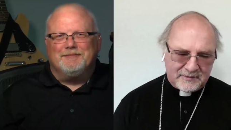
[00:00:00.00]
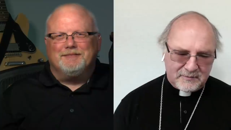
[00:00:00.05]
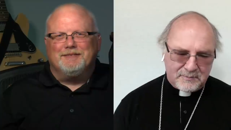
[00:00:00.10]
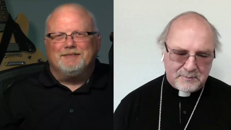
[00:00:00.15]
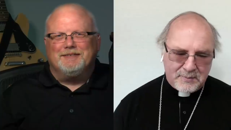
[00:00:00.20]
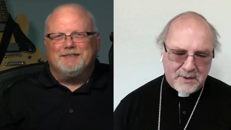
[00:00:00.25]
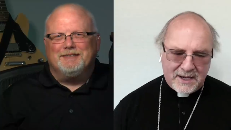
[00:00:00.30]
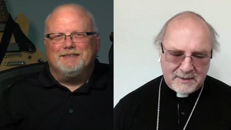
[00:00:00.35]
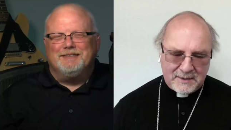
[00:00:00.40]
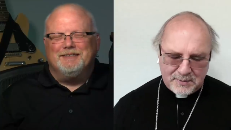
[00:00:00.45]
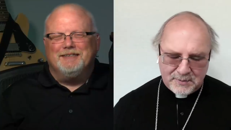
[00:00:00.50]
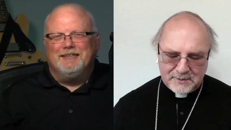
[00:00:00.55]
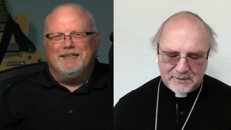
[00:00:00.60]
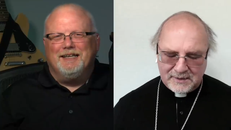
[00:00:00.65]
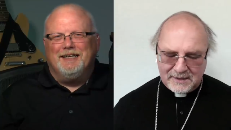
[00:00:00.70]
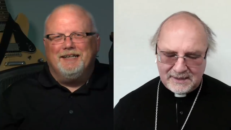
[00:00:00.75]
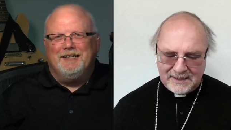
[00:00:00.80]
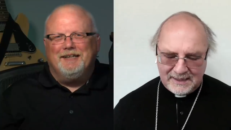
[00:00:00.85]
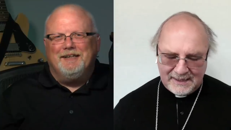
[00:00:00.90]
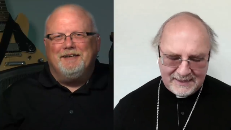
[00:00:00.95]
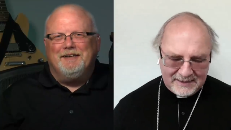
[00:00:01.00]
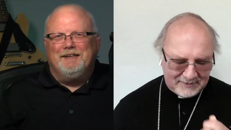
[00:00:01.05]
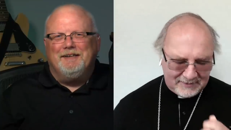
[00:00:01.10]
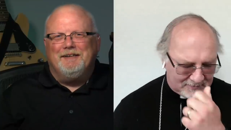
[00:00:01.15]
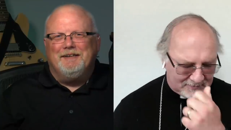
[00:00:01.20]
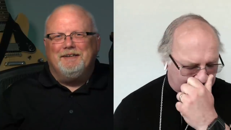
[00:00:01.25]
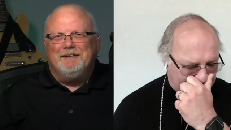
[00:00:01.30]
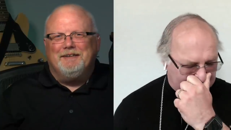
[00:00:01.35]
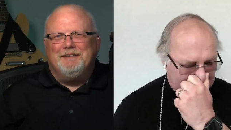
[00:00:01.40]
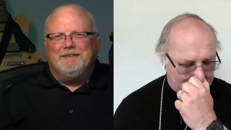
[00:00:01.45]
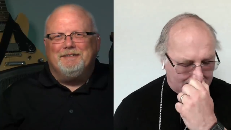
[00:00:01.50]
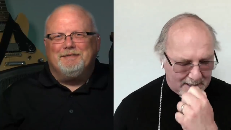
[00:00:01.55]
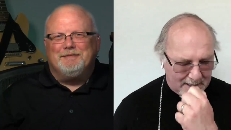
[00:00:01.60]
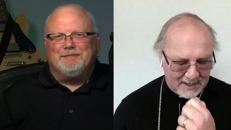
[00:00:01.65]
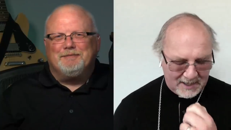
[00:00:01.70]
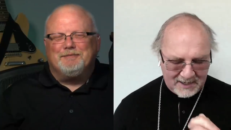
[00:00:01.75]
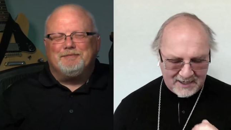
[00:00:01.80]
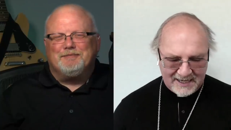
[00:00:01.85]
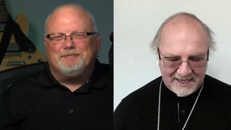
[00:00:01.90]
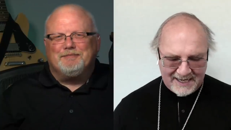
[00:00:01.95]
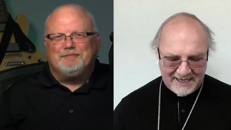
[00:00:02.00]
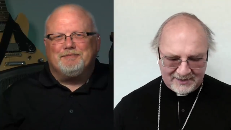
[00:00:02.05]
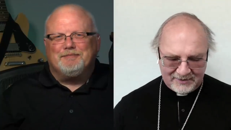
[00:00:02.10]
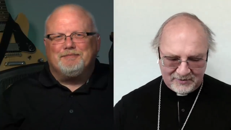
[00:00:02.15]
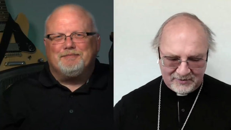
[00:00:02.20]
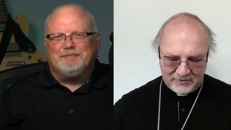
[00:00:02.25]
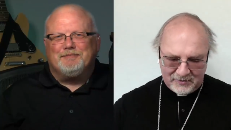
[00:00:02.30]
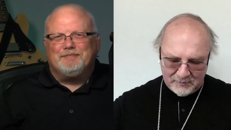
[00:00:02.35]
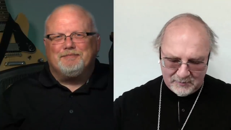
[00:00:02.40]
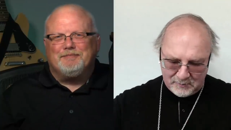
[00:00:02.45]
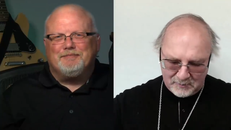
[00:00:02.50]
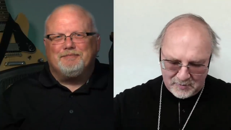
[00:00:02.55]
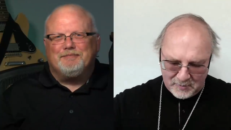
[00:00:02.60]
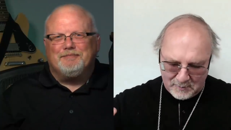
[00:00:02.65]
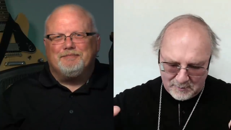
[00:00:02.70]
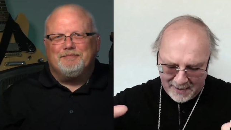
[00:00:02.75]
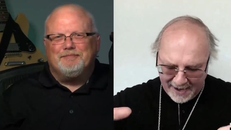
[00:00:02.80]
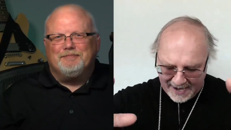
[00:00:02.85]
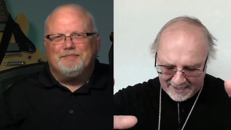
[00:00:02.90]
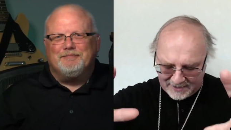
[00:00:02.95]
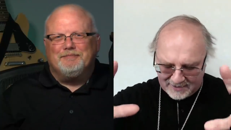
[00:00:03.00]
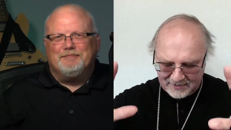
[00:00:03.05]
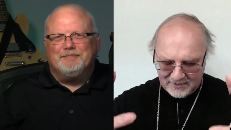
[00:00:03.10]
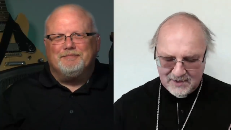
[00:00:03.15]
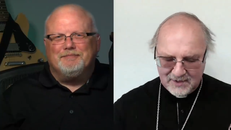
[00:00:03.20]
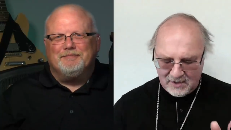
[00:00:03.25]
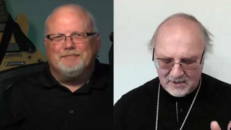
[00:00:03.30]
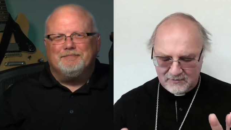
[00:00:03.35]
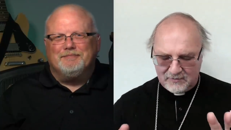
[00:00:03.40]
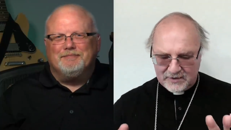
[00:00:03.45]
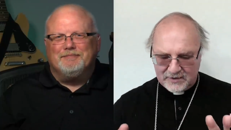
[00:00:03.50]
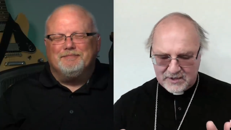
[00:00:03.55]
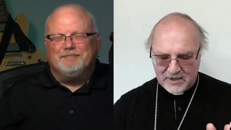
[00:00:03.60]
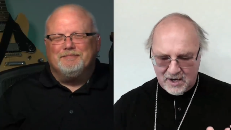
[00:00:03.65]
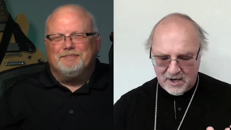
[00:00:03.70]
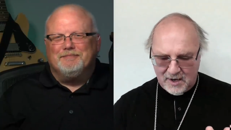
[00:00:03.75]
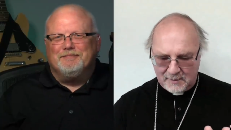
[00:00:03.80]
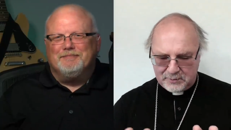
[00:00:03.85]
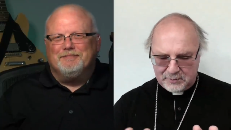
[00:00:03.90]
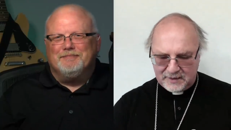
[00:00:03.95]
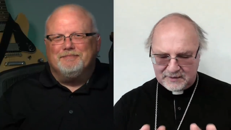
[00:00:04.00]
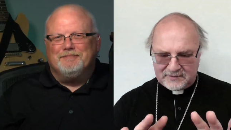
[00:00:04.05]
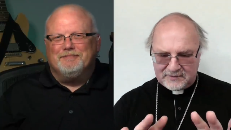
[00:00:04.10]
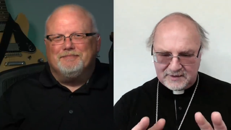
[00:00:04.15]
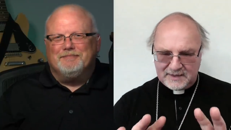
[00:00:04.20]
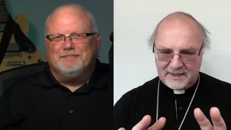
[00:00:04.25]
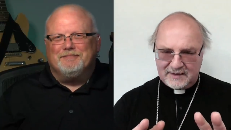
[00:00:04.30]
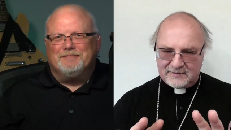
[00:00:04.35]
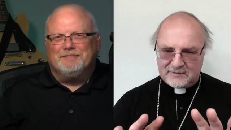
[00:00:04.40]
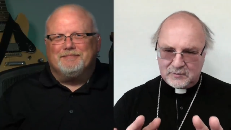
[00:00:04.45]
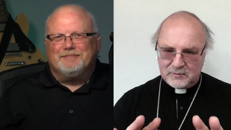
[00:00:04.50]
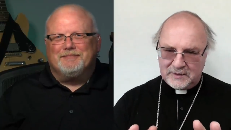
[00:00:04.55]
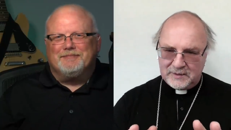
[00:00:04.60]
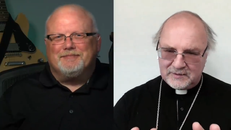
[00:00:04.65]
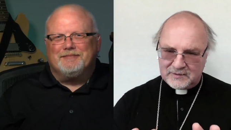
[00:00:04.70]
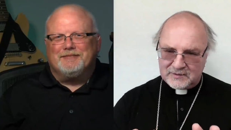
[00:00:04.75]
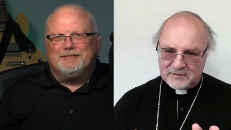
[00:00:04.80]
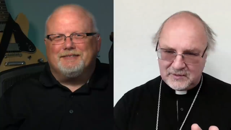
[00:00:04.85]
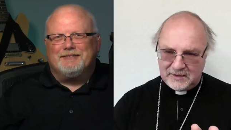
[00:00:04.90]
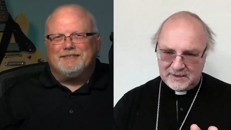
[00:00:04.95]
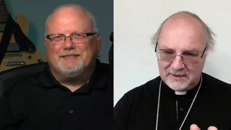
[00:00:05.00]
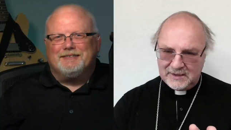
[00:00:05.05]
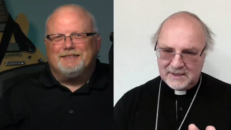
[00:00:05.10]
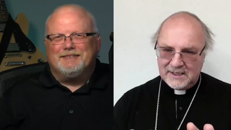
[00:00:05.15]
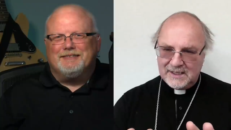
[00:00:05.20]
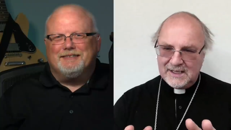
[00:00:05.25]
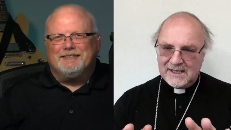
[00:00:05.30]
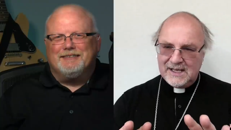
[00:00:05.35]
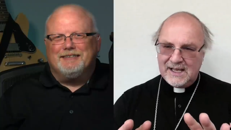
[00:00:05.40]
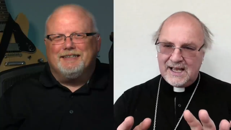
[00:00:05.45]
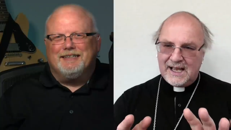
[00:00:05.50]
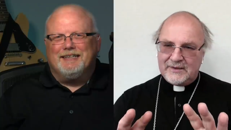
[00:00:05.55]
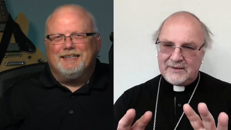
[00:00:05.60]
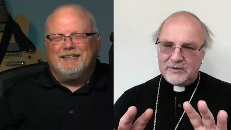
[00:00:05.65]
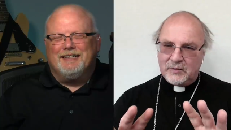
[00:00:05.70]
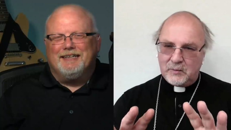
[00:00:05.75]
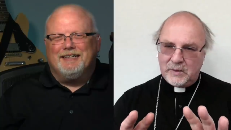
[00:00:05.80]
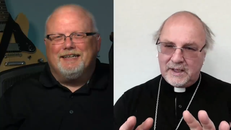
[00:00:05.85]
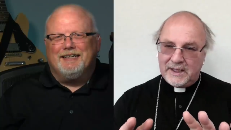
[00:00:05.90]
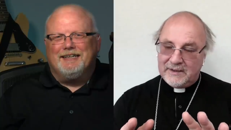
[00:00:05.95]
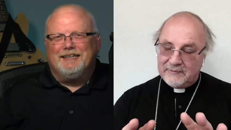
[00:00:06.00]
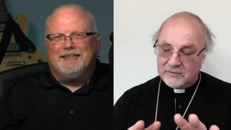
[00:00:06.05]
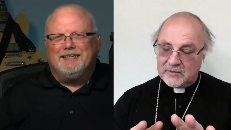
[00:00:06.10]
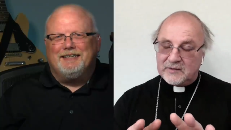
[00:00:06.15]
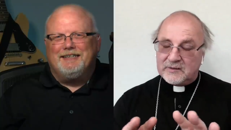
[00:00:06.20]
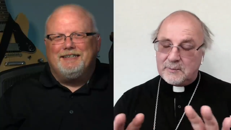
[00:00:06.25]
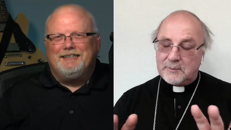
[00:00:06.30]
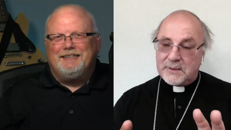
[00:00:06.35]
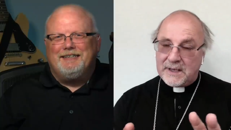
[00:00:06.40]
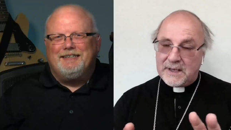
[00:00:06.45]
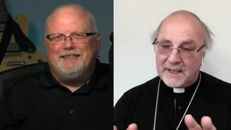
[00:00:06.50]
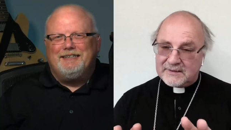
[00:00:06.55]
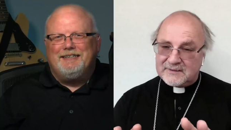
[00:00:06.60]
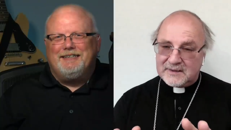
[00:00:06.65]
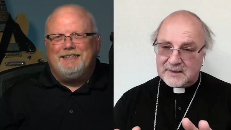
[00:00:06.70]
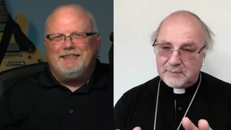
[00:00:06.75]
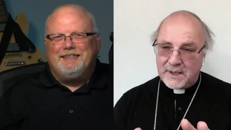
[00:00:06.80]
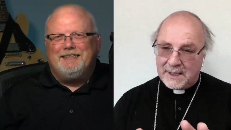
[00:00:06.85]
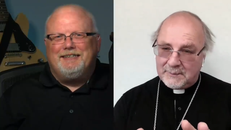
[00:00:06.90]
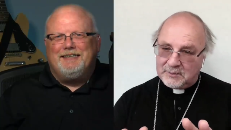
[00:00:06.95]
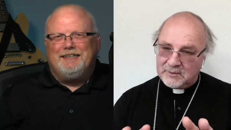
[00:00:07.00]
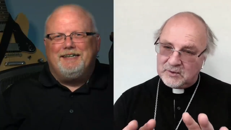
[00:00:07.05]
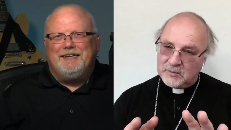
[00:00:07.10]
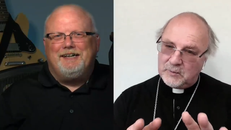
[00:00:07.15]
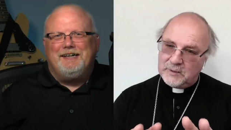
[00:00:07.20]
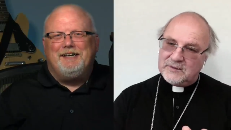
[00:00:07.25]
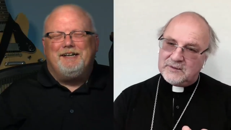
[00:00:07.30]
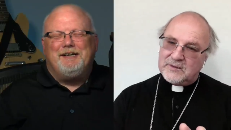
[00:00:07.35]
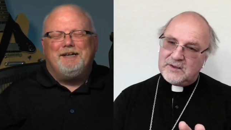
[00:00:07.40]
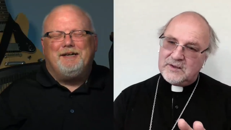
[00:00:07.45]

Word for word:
Speaker 1: piece of pipe into the car, and the the back of the car pressed it against the windscreen, and the even there's a plastic pipe, and the